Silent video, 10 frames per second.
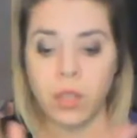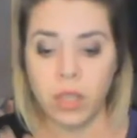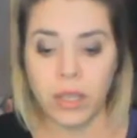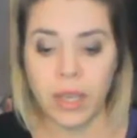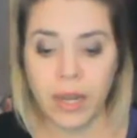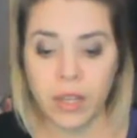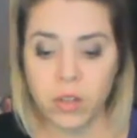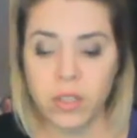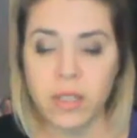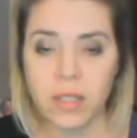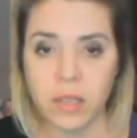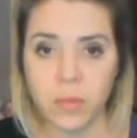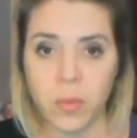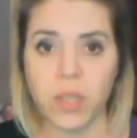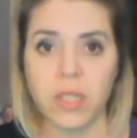getting your
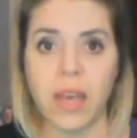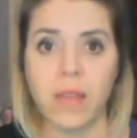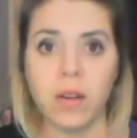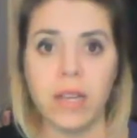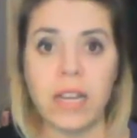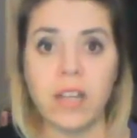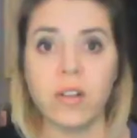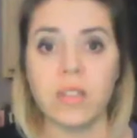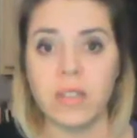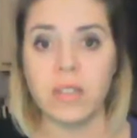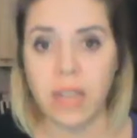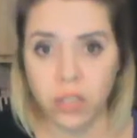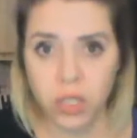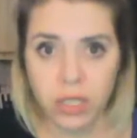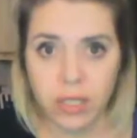success book together, getting your
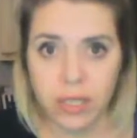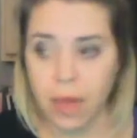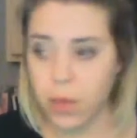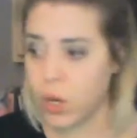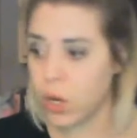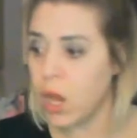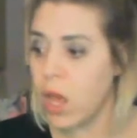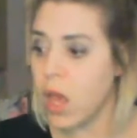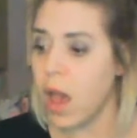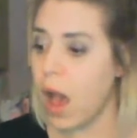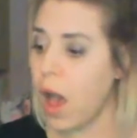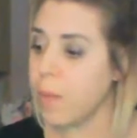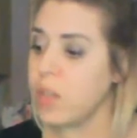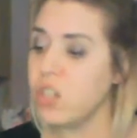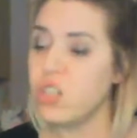success sheet together,
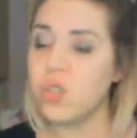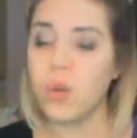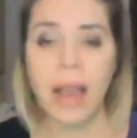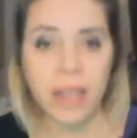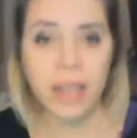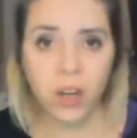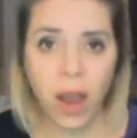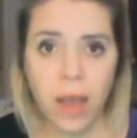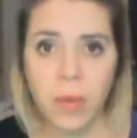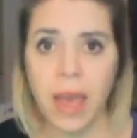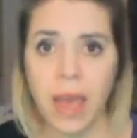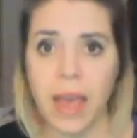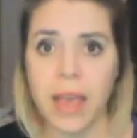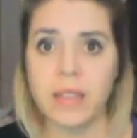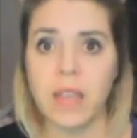tracking your
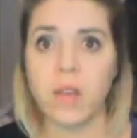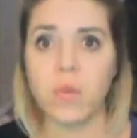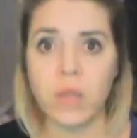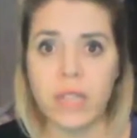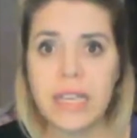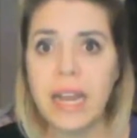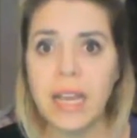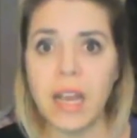IPAs, and really getting on